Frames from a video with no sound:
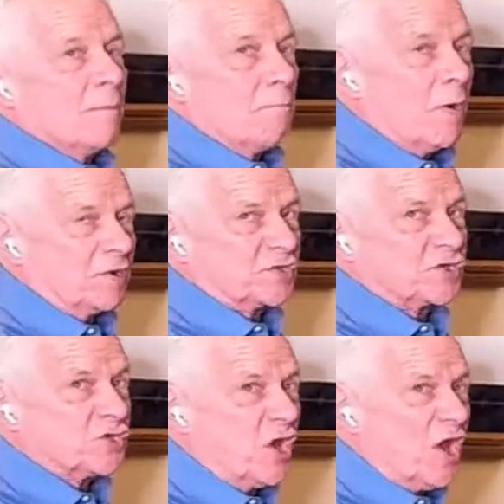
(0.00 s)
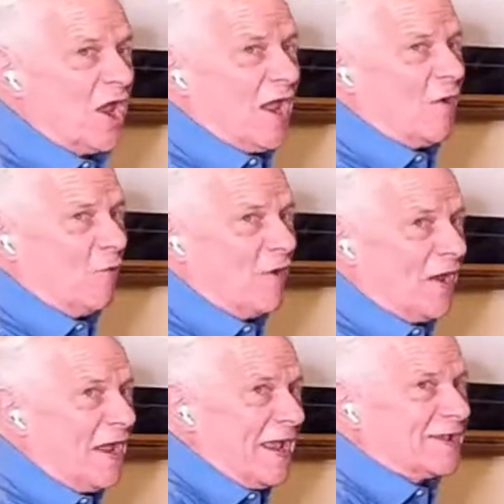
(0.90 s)
mercy
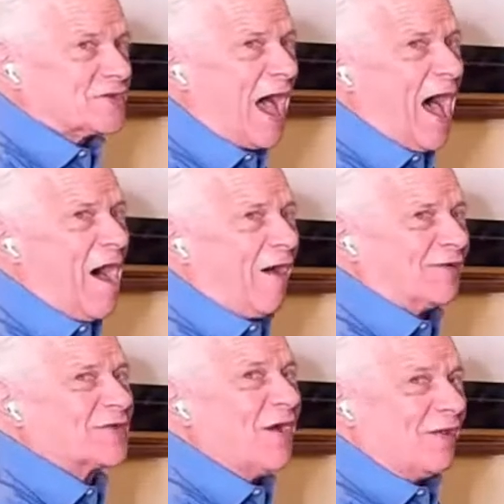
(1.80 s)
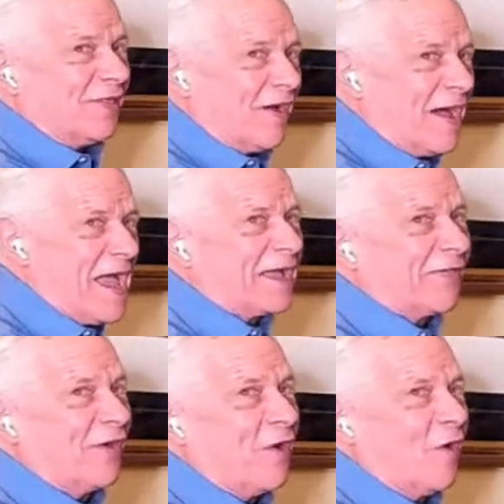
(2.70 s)
resounds like
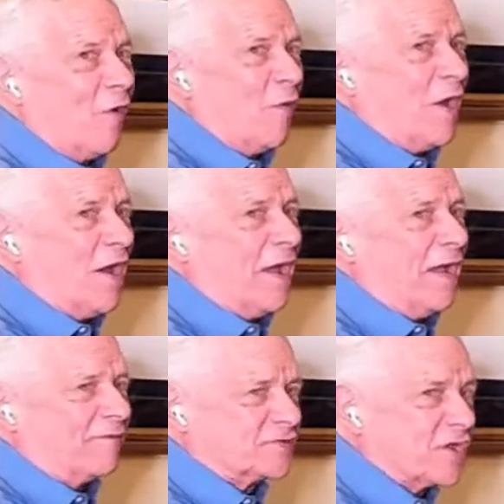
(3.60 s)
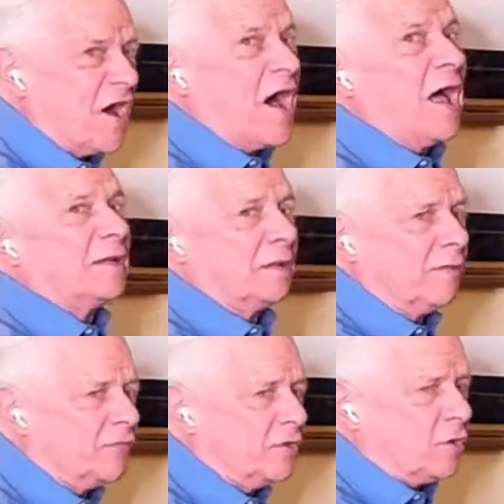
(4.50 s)
the waves
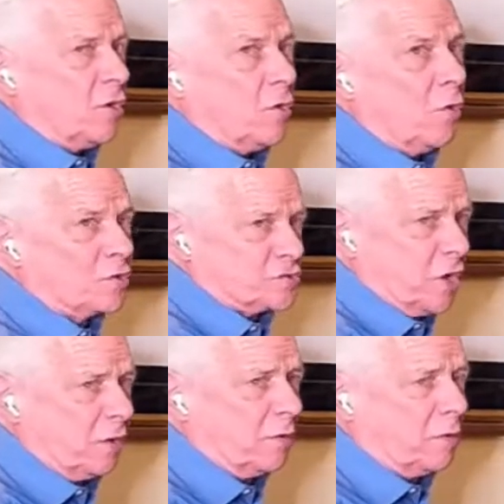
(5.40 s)
on the ocean,